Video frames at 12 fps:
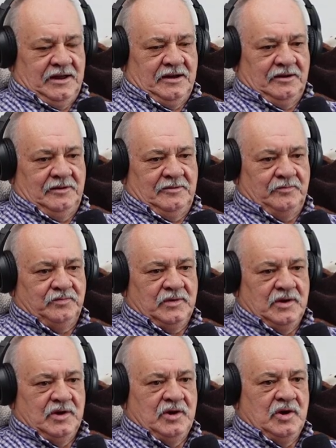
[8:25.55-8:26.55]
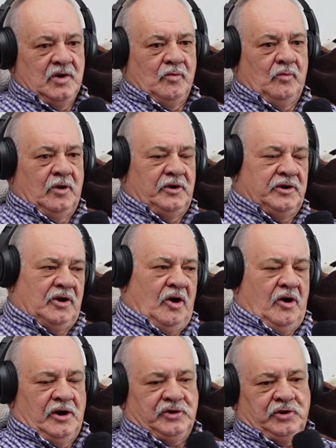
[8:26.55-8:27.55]
Yeah. Right. One of the
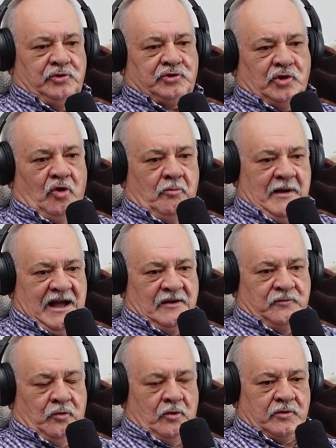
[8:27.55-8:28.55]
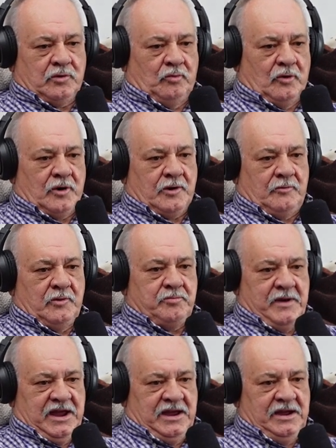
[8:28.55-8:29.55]
guys used to go back and forth to work with
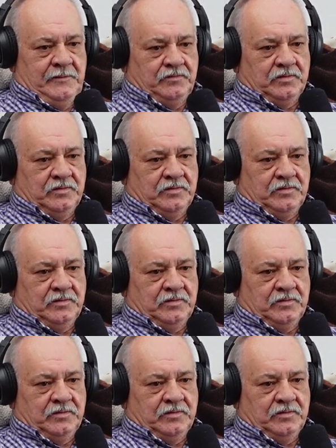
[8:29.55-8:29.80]
me.